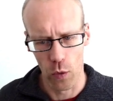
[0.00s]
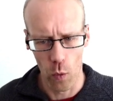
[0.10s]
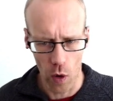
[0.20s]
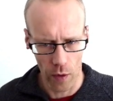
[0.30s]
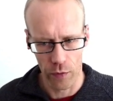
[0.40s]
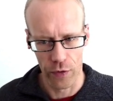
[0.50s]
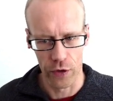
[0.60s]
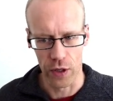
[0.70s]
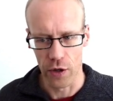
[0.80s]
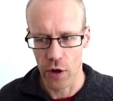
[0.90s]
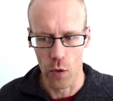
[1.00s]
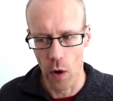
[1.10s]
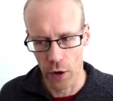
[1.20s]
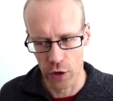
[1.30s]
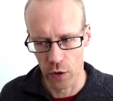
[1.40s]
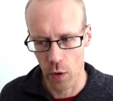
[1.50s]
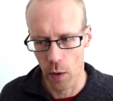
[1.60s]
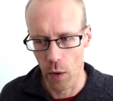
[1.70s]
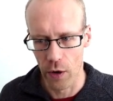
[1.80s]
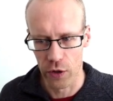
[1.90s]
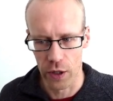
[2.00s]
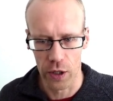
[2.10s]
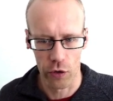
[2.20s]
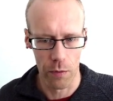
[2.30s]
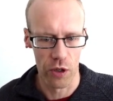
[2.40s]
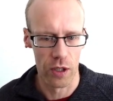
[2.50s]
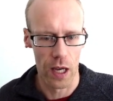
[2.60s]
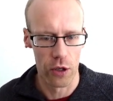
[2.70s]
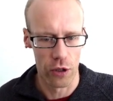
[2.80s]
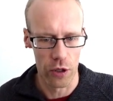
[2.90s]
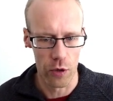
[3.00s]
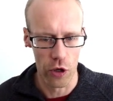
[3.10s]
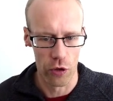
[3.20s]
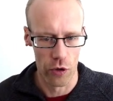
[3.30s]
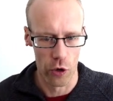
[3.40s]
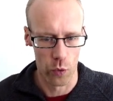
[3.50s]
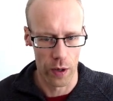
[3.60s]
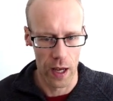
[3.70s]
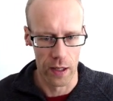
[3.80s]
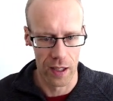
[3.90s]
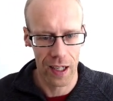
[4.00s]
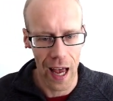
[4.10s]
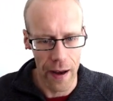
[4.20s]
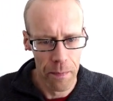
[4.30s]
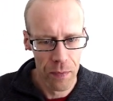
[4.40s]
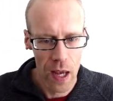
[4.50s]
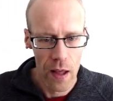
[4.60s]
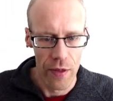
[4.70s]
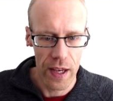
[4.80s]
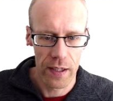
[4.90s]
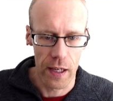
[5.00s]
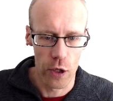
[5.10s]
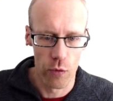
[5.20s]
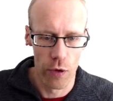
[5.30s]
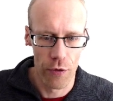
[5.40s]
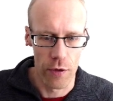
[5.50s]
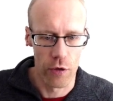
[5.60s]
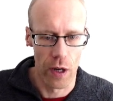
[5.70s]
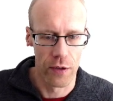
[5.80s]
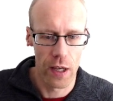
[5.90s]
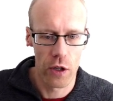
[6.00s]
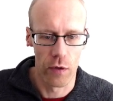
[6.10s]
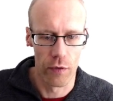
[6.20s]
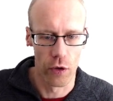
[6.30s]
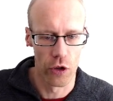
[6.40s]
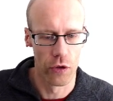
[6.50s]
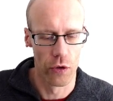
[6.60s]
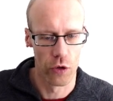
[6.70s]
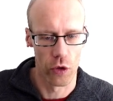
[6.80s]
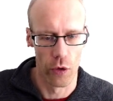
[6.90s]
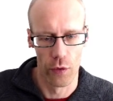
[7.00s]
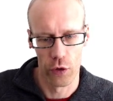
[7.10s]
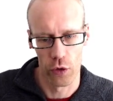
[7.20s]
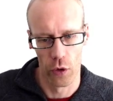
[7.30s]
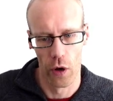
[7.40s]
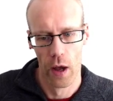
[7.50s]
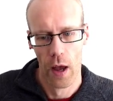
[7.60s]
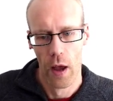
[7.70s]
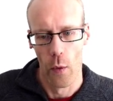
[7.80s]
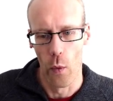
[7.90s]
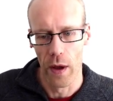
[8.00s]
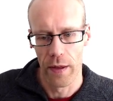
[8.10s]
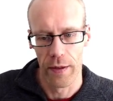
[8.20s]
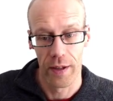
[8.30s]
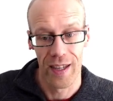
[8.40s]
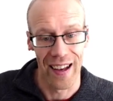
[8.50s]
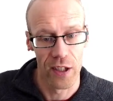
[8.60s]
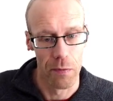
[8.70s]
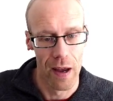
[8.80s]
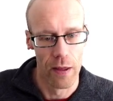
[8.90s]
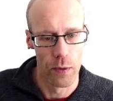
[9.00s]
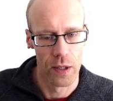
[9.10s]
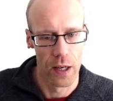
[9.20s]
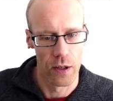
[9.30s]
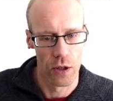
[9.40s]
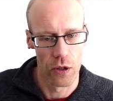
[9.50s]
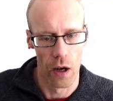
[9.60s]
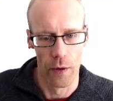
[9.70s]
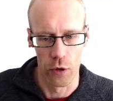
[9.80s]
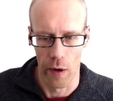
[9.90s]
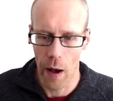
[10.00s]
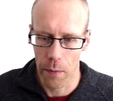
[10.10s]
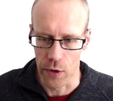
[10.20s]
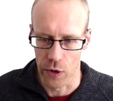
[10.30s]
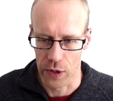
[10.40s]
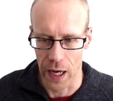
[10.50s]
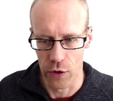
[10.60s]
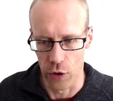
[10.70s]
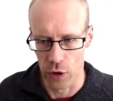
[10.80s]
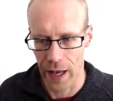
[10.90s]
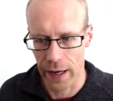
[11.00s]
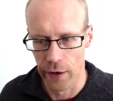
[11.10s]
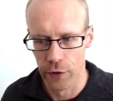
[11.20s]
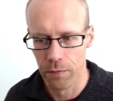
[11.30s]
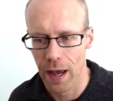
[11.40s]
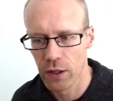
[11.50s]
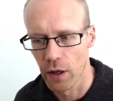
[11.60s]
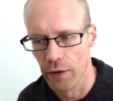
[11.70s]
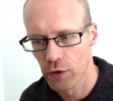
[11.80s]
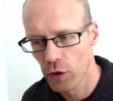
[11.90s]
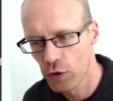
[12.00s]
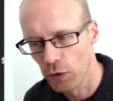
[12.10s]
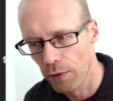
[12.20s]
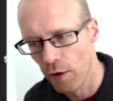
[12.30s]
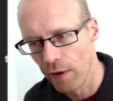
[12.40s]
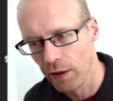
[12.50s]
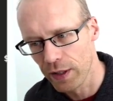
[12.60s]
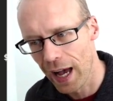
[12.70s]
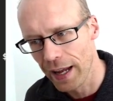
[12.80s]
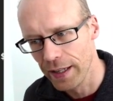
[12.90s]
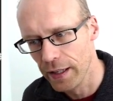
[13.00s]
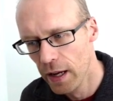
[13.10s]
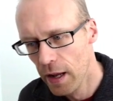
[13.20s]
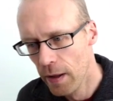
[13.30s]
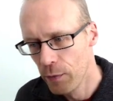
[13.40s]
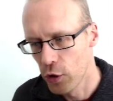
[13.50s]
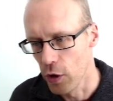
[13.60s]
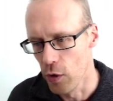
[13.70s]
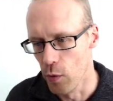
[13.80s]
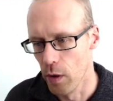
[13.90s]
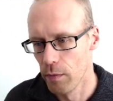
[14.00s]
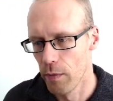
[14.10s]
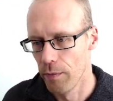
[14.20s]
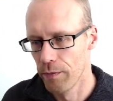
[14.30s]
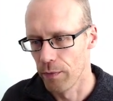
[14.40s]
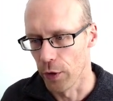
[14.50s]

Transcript: what does it do? What does the description say, so the user knows what it is? And again, this is run through the translation function with the text domain that we set at the start. So output your site social icons based on the social profiles added to the